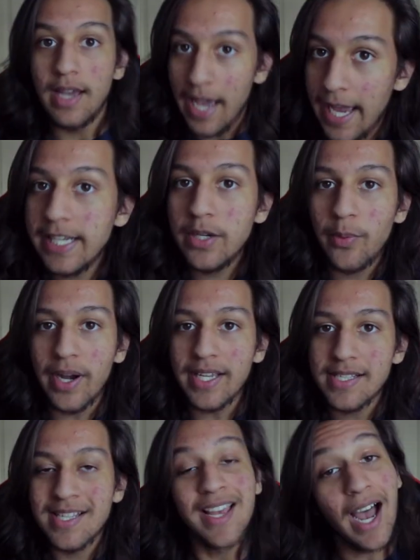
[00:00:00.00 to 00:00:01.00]

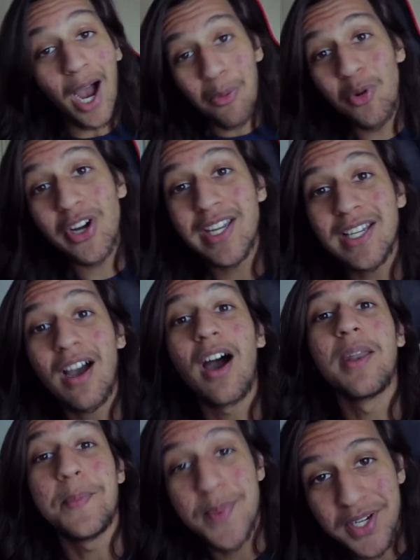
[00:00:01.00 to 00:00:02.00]
Anyways, I'm working
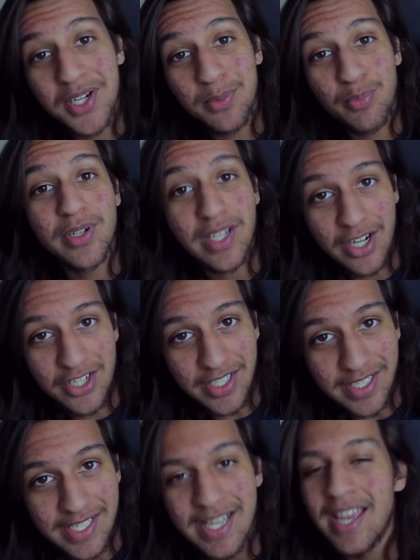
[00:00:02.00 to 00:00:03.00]
on bigger
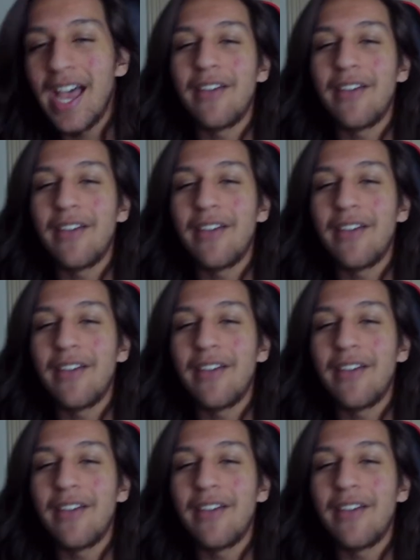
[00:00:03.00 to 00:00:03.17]
productions.